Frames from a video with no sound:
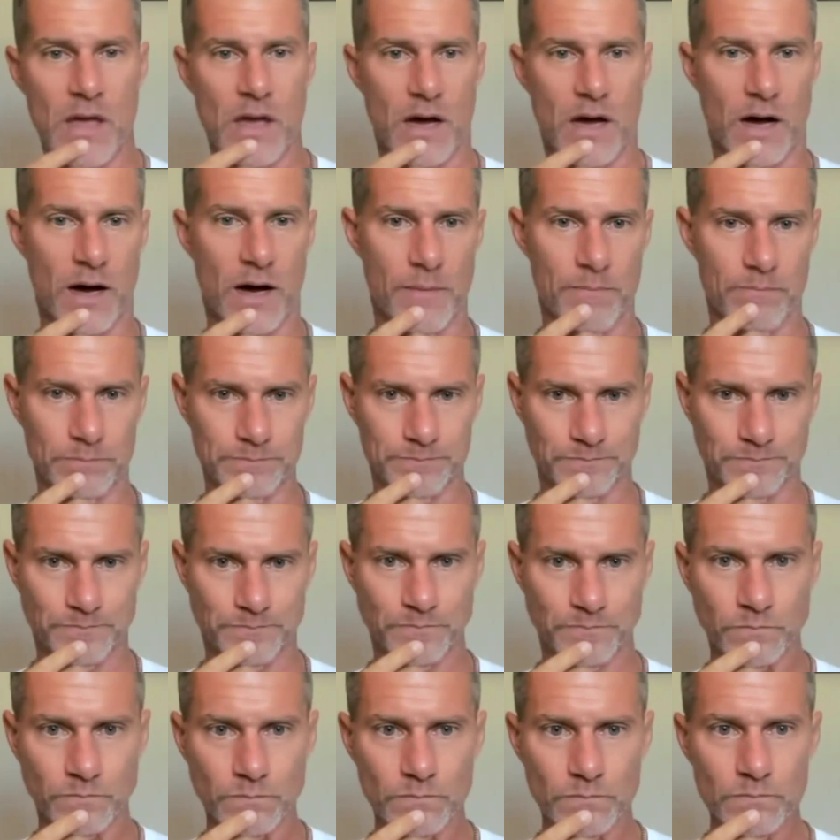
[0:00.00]

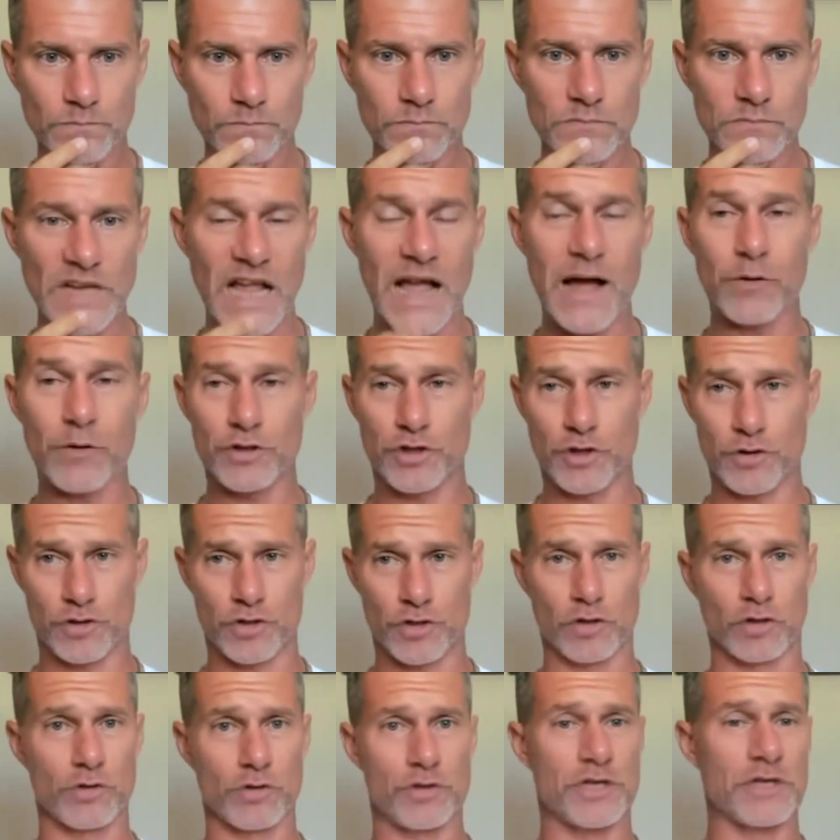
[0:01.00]
How is your
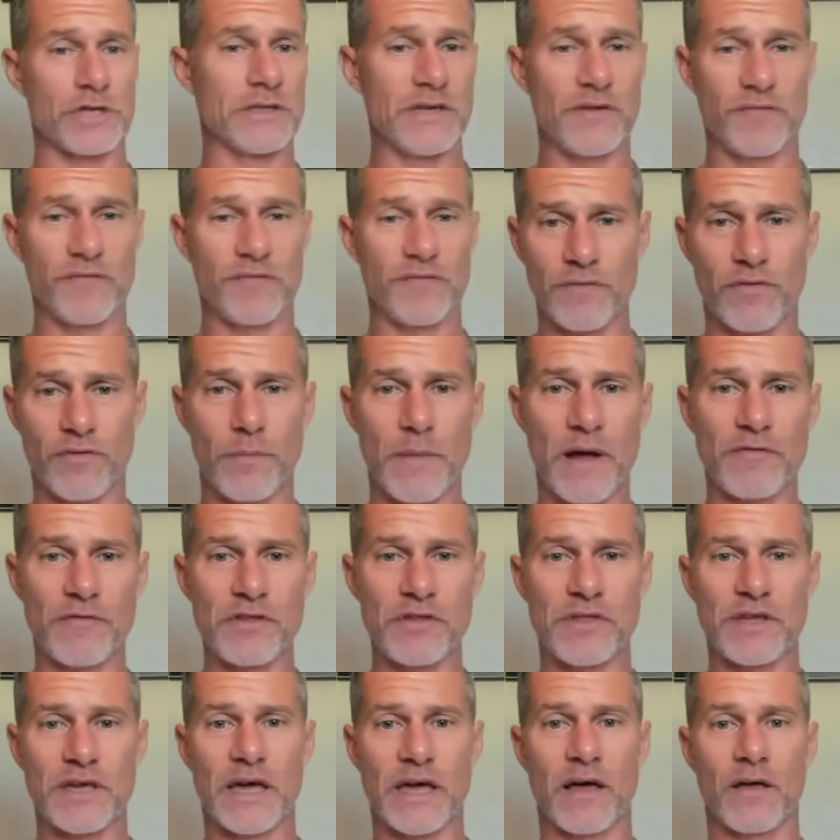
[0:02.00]
solution different from
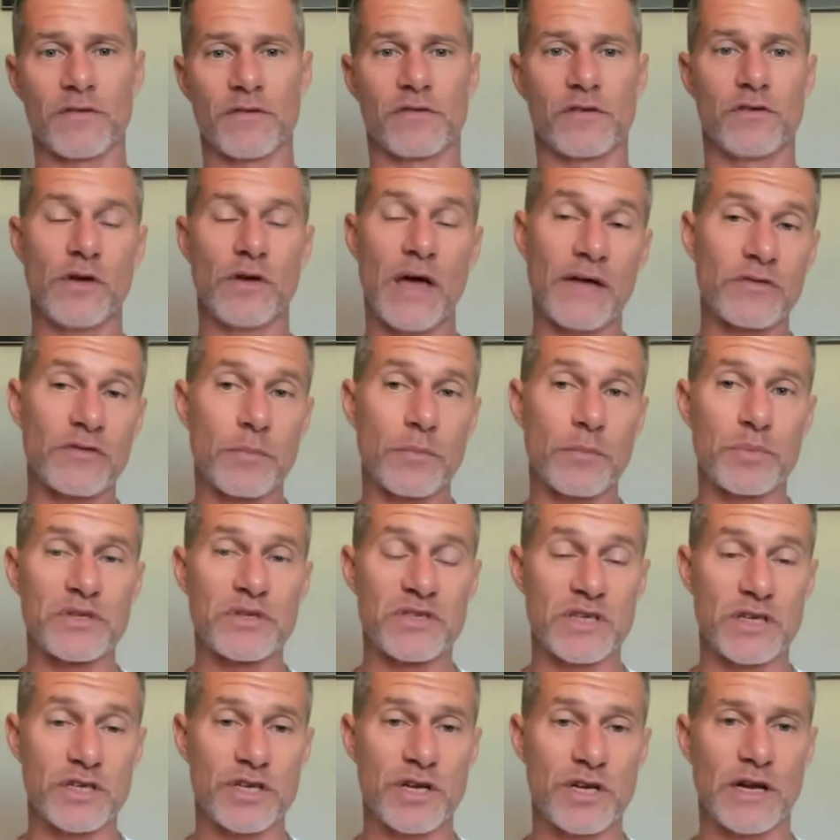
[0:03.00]
everything else? You have to
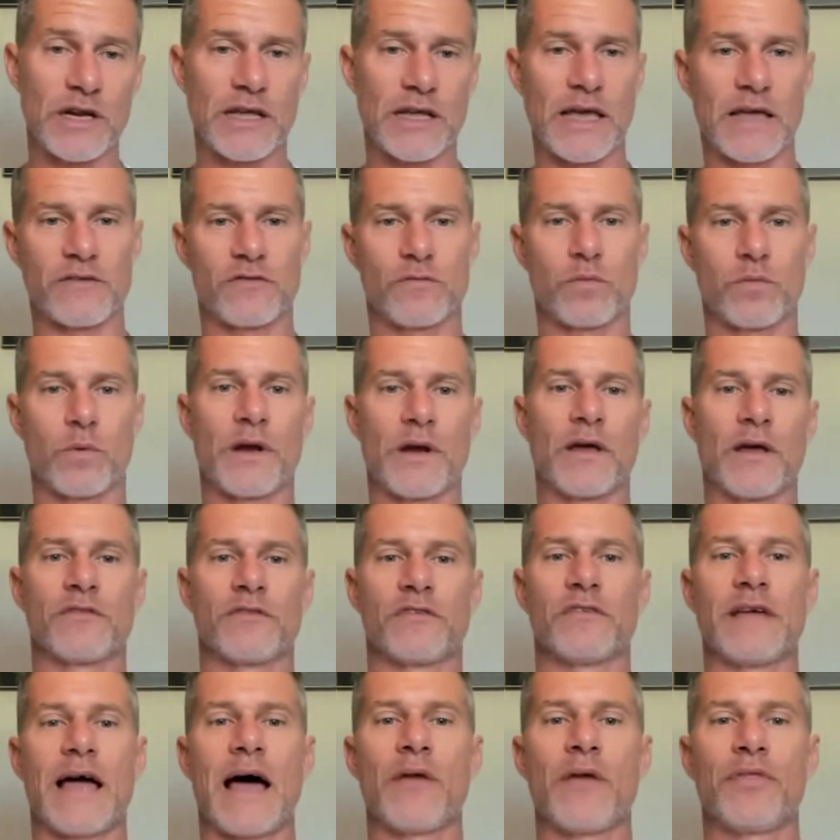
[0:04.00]
position it against what else
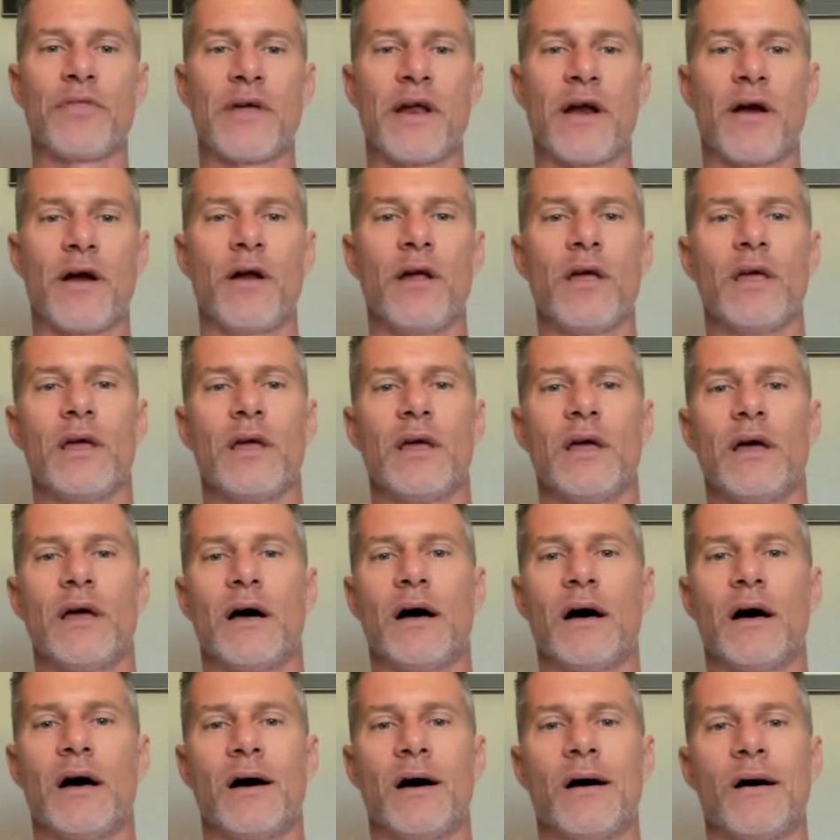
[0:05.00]
is out there.
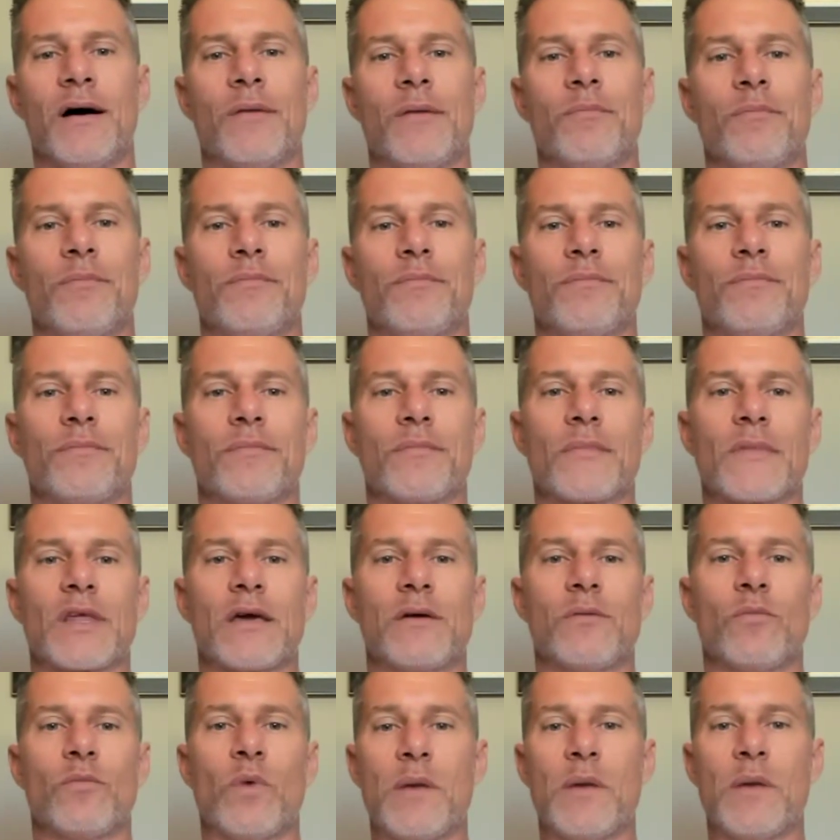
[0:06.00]

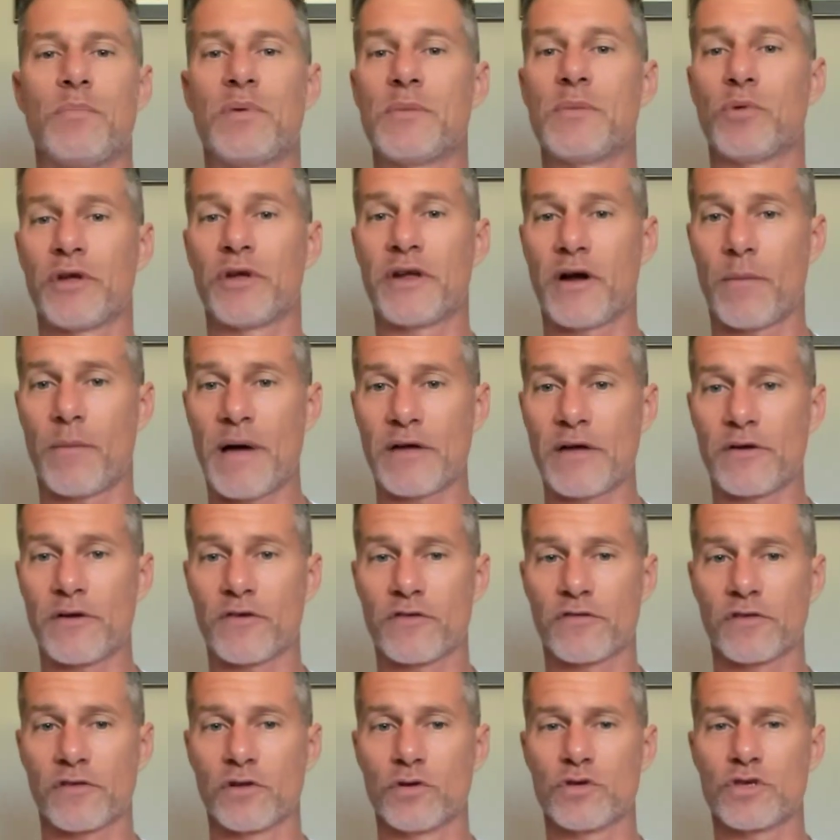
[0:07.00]
When people hear about your
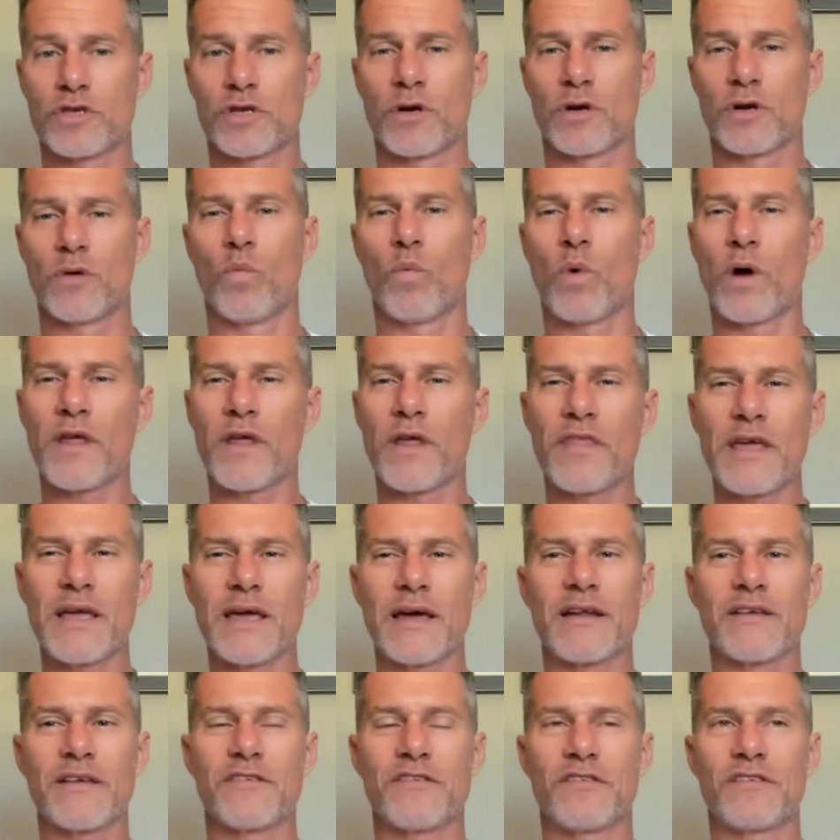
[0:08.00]
solution, what are they
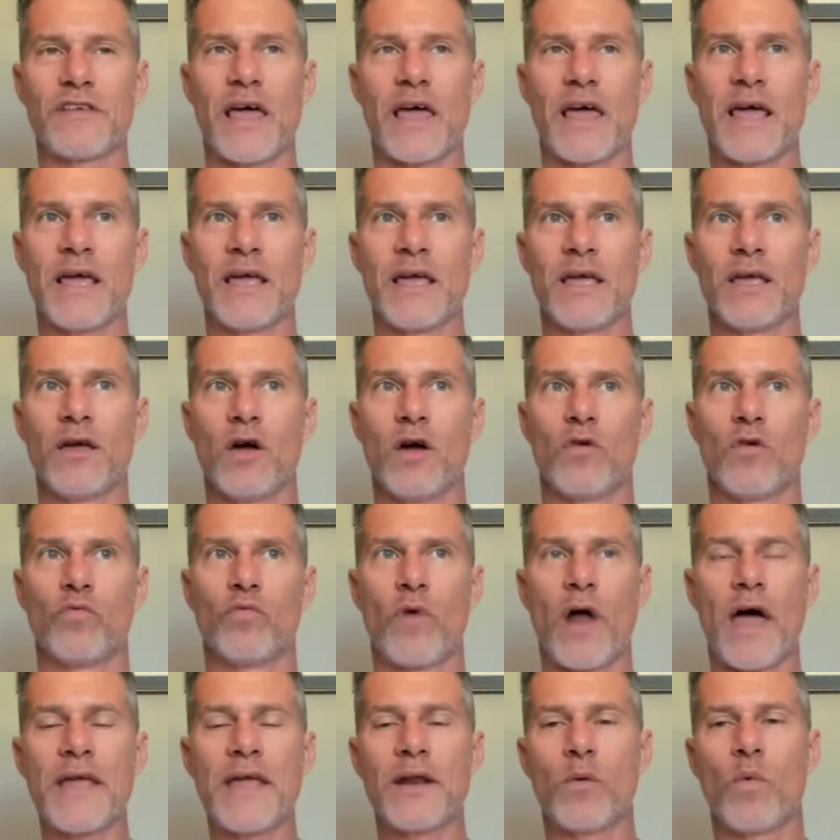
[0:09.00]
going to say
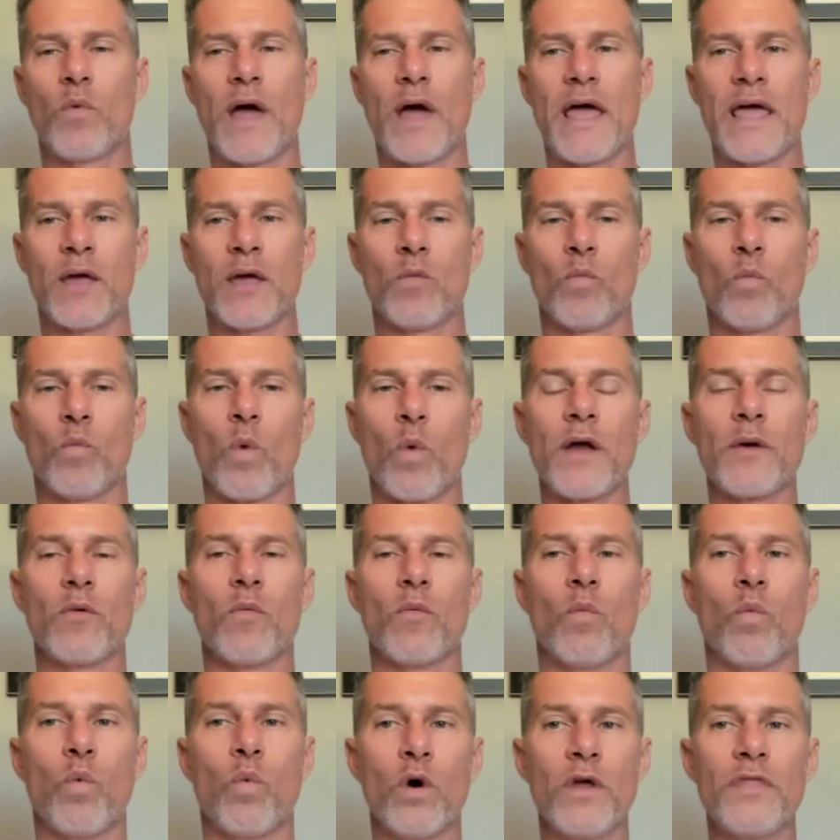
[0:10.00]
right away?
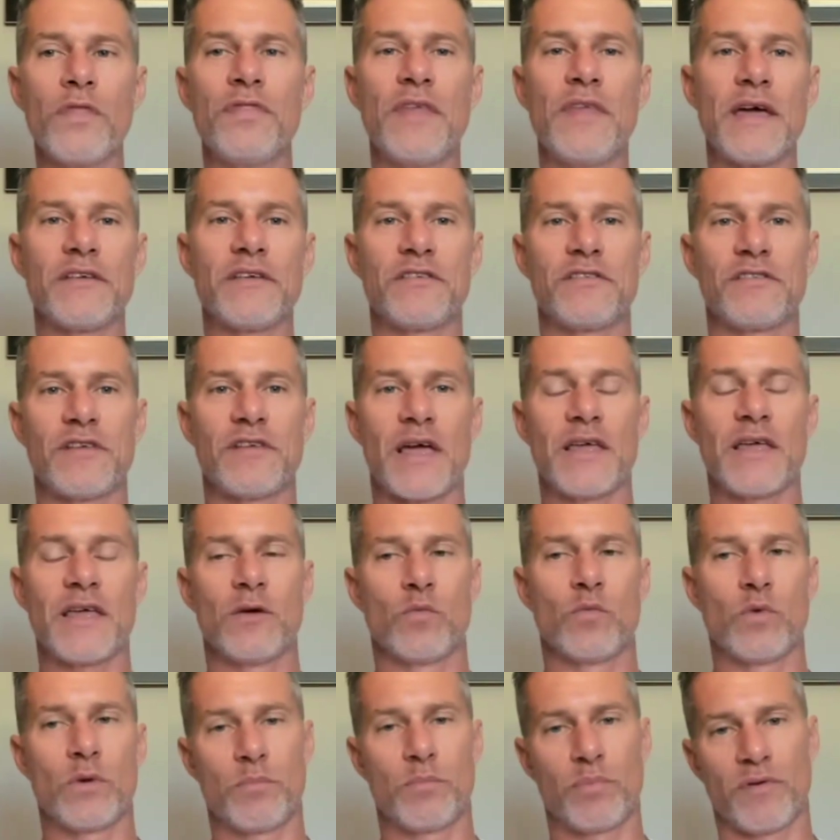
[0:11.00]
What would they say
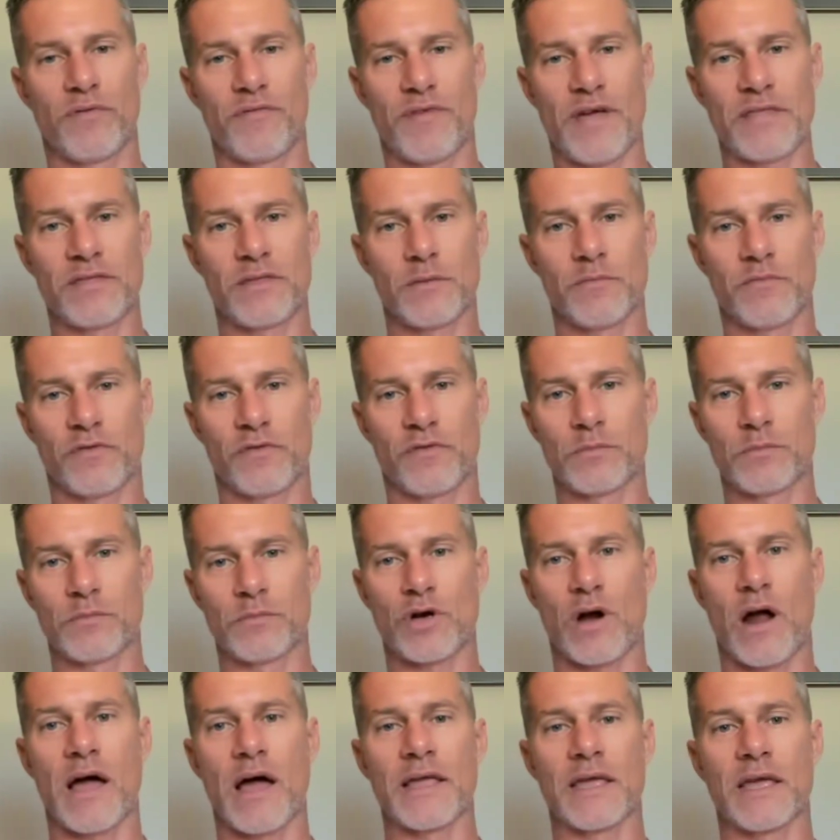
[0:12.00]
that would prevent them from
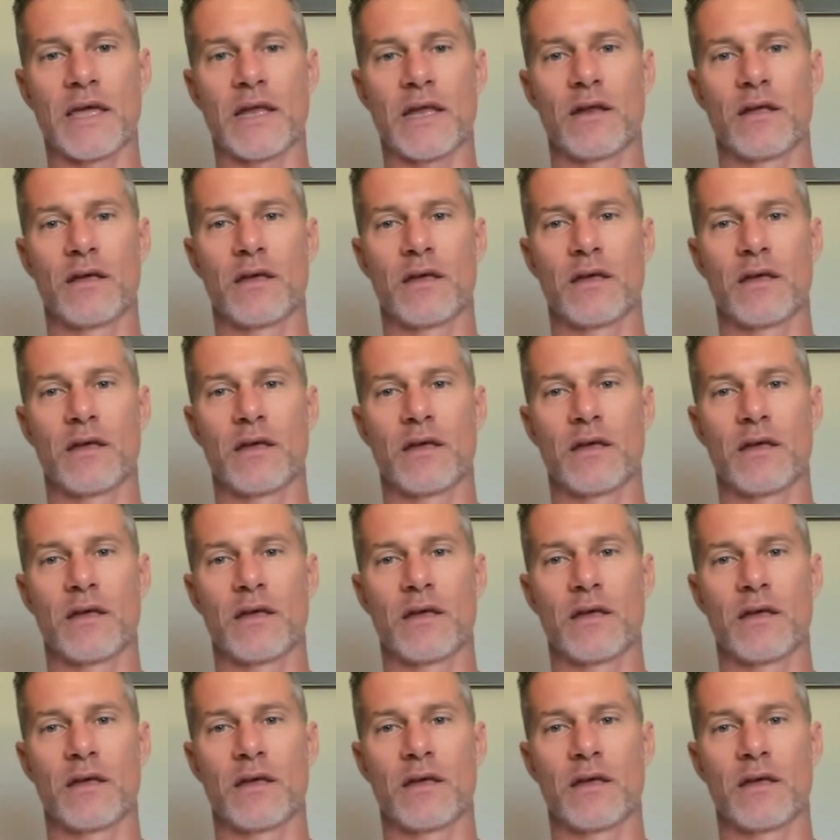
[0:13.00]
trying it?